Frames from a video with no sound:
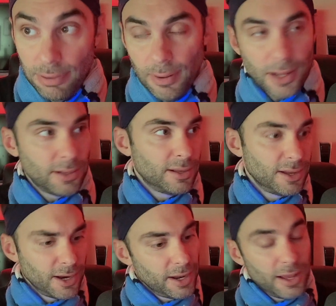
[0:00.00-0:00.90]
Well,
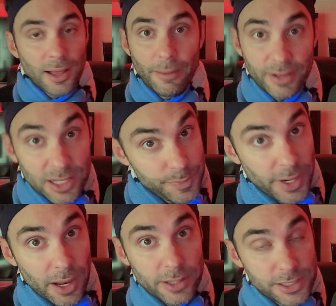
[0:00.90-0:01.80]
I mean, let's be
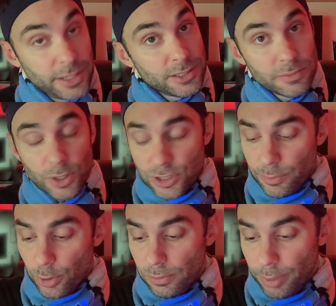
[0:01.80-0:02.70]
honest, that is the most
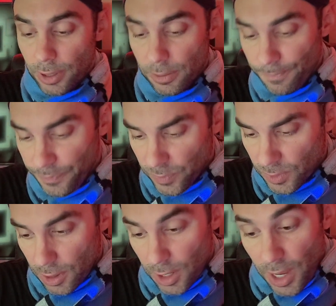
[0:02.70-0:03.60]
important part.
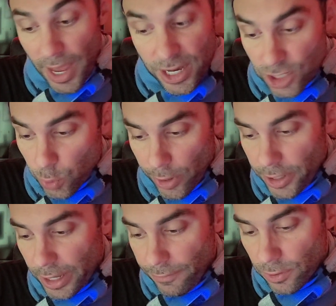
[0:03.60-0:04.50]
Hey, just wanted
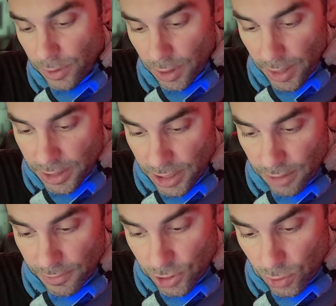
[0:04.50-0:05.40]
to give you a good idea
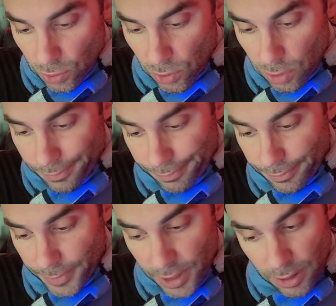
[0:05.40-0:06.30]
of the school.
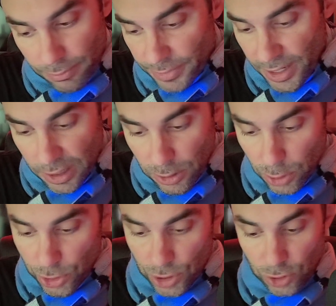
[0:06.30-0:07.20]
In
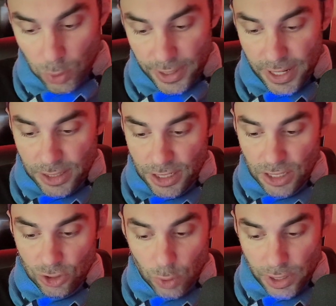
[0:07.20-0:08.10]
conclusion,
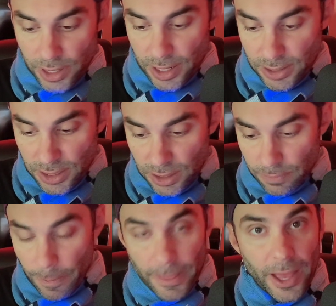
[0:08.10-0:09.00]
2018,
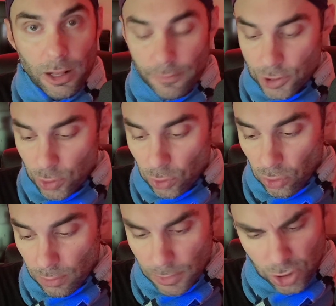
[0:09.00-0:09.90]
2019, hell of a
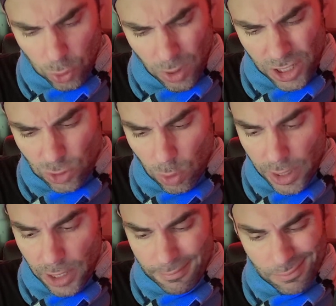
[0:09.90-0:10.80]
school.
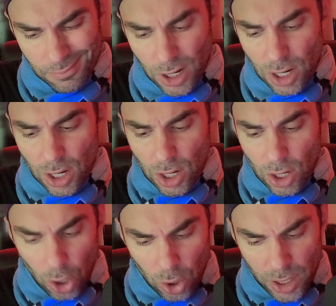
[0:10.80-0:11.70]
2020
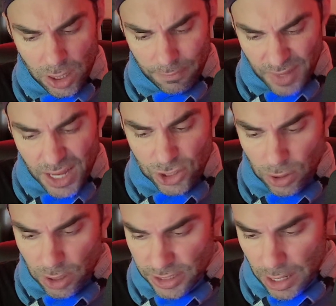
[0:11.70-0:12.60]
on, it's
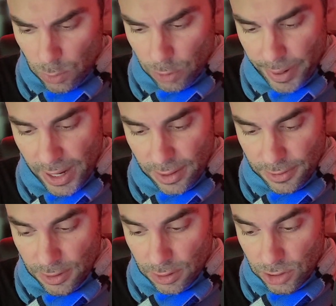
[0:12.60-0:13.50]
on a downward
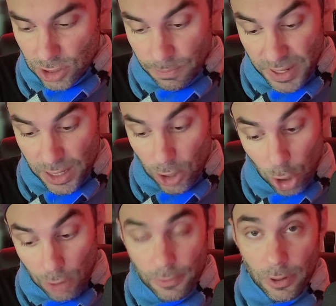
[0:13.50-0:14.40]
path to being
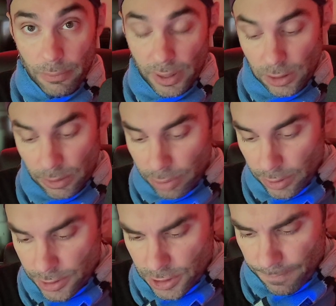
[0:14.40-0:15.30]
overrun by
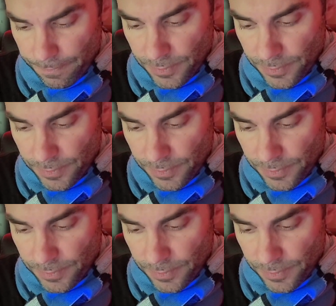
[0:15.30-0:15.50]
liberals.